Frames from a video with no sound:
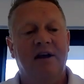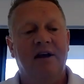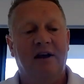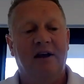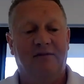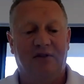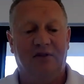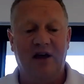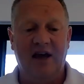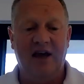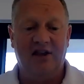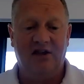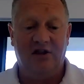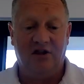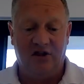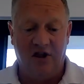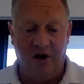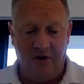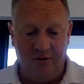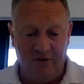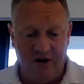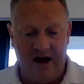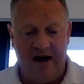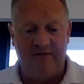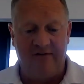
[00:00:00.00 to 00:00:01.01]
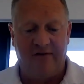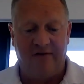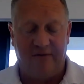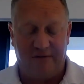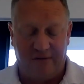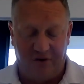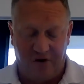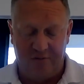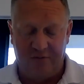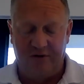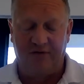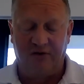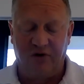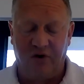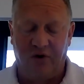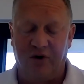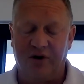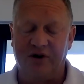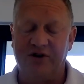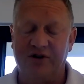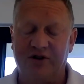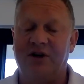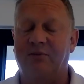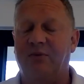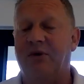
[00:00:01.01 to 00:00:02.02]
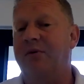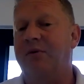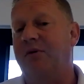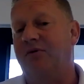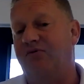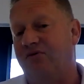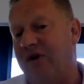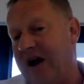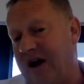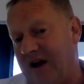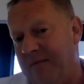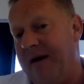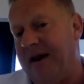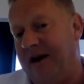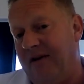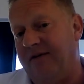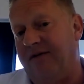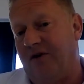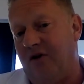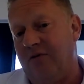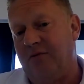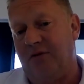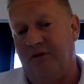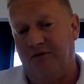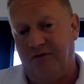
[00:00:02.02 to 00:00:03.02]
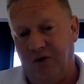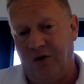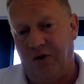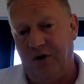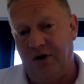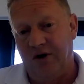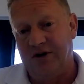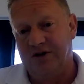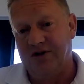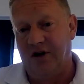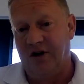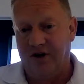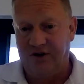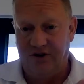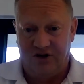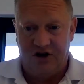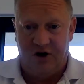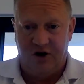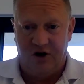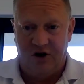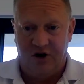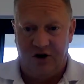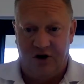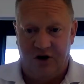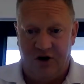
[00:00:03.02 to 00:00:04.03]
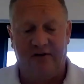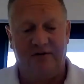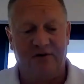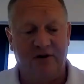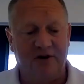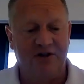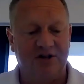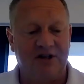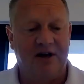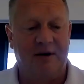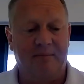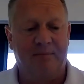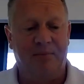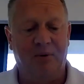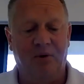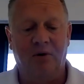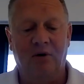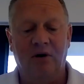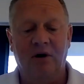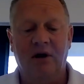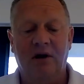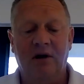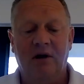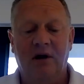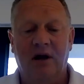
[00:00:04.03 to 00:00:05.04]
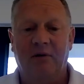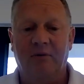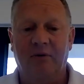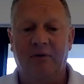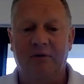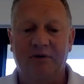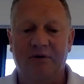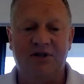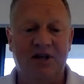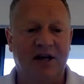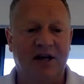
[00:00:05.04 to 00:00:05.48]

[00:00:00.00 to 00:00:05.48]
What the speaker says: If they don't have a firm of lawyers, then we would recommend a firm of lawyers like Joanna, for example. And we would